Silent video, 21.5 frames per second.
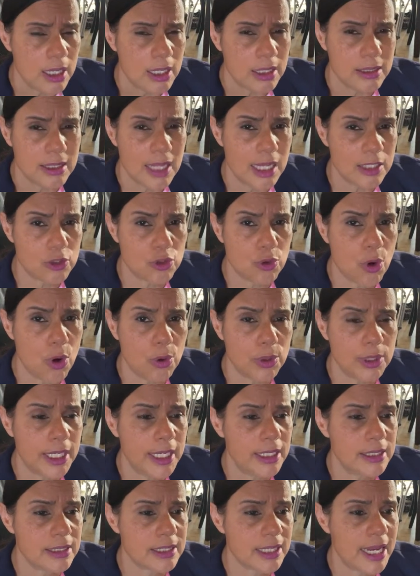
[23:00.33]
not throw out
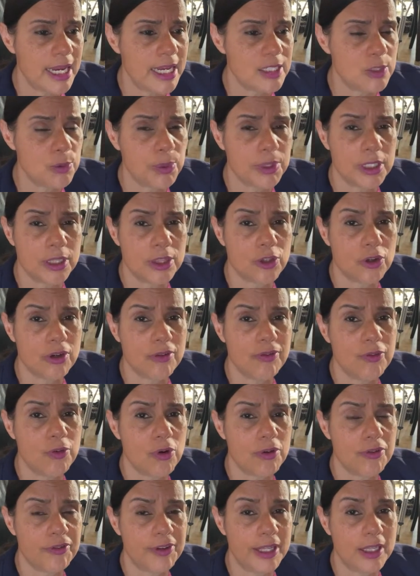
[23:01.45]
his case with the
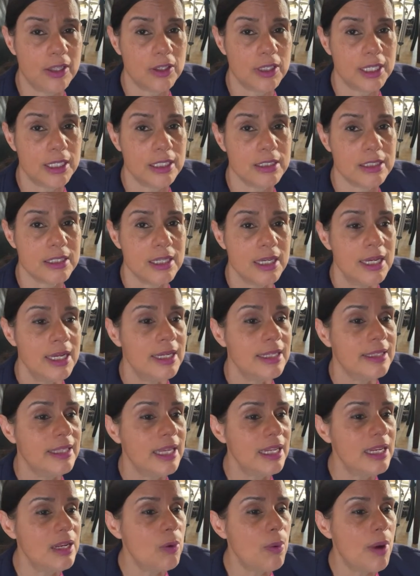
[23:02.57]
34 felonies.
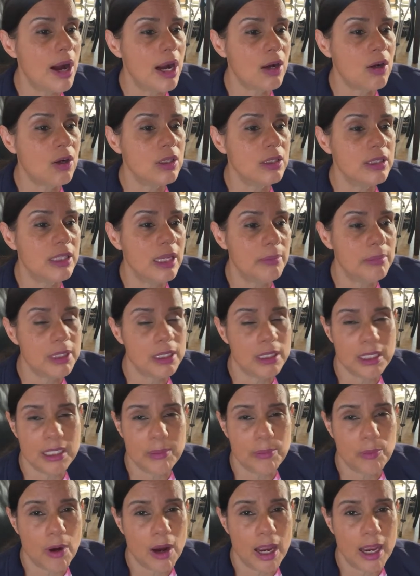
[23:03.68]
Then he want to condemn the Lee
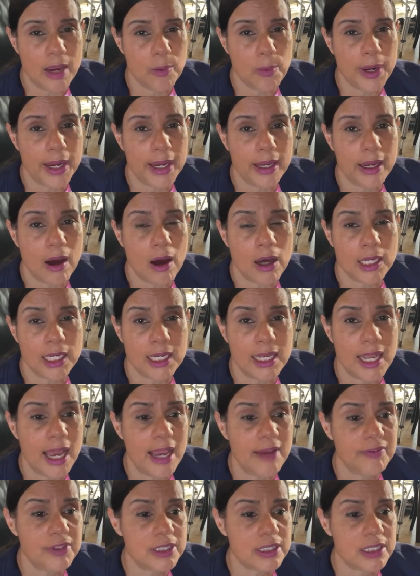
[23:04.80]
Boy way on
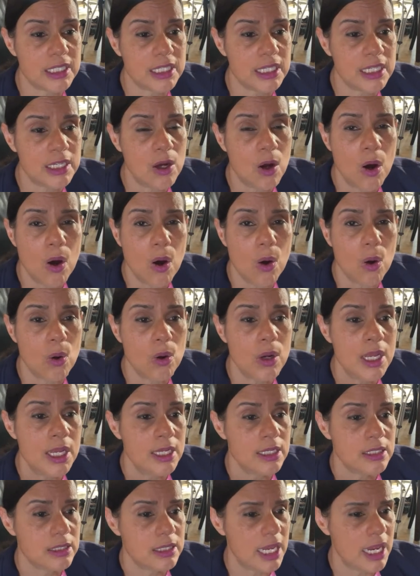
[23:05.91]
Alive the CEO,
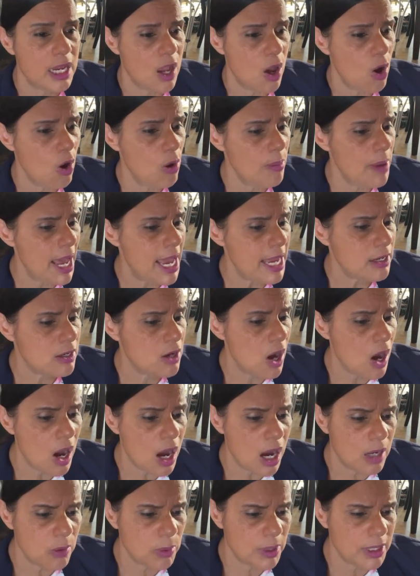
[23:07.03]
saying, oh my
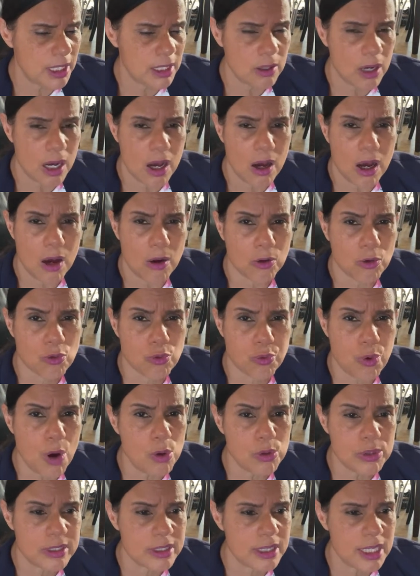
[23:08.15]
God, what a
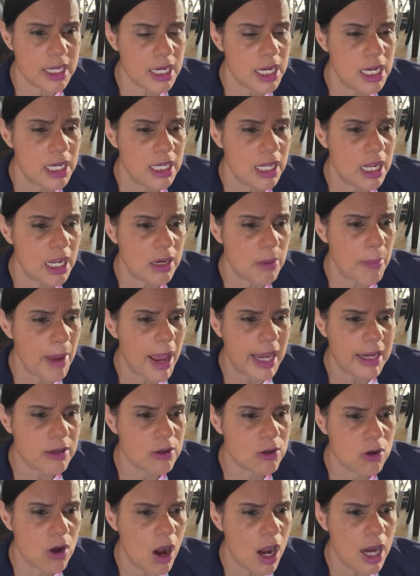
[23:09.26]
gross thing he did. My
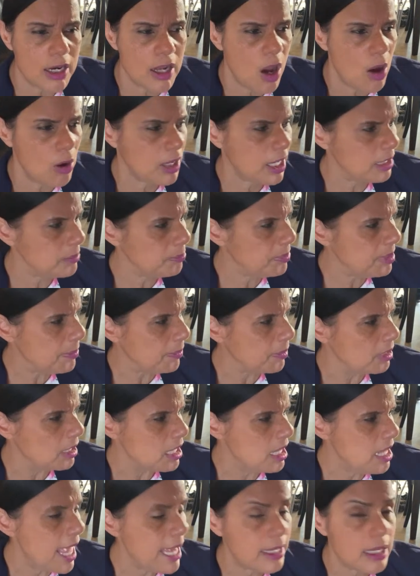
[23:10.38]
God, how can people
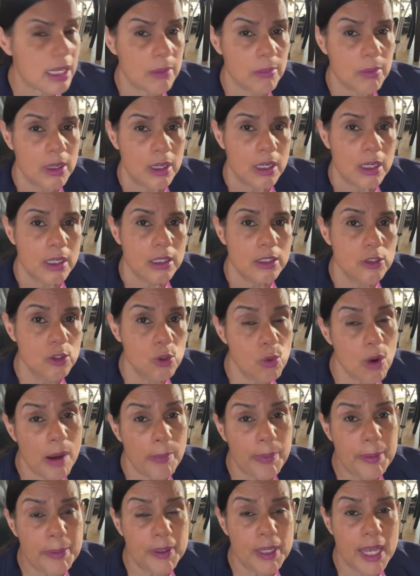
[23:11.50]
like him? You want
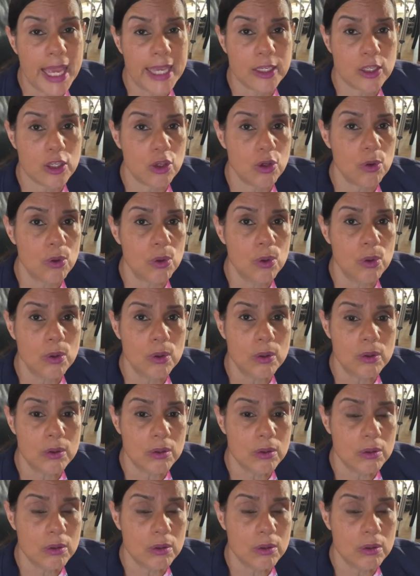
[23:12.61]
people like you,